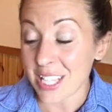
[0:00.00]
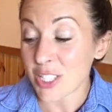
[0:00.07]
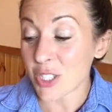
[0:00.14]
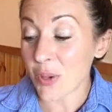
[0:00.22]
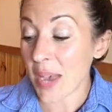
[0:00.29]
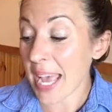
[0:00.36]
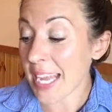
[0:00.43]

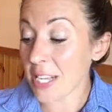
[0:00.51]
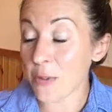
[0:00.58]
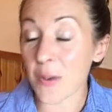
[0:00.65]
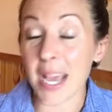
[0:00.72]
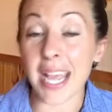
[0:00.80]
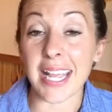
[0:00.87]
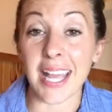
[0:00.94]
So
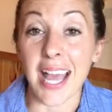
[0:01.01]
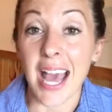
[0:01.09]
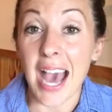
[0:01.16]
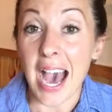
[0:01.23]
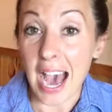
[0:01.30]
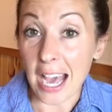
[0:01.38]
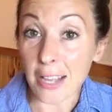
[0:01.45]
anyway,
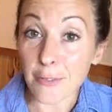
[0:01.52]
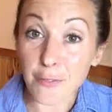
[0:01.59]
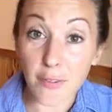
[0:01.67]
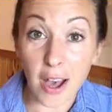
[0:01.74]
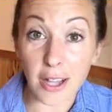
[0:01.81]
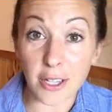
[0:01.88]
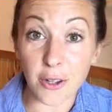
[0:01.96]
I
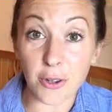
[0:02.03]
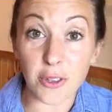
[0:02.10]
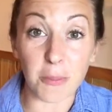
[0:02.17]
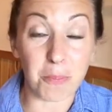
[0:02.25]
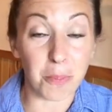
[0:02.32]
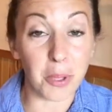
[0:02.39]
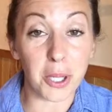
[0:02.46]
follow
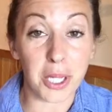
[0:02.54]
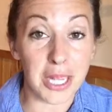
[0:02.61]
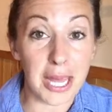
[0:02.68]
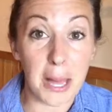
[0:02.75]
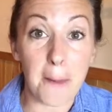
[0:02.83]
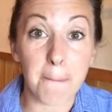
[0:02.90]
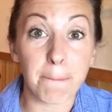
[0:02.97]
the
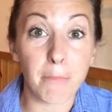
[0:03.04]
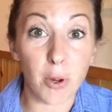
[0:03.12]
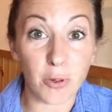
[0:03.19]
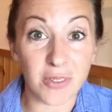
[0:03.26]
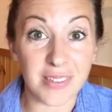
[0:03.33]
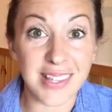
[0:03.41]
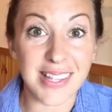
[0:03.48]
booklet
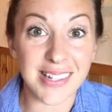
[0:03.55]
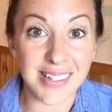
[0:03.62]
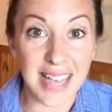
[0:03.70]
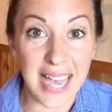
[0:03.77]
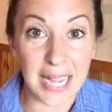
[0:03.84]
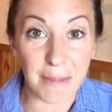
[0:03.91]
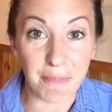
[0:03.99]
most of the
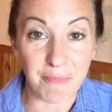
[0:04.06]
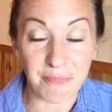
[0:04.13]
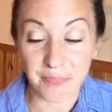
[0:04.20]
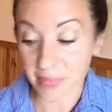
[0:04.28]
time.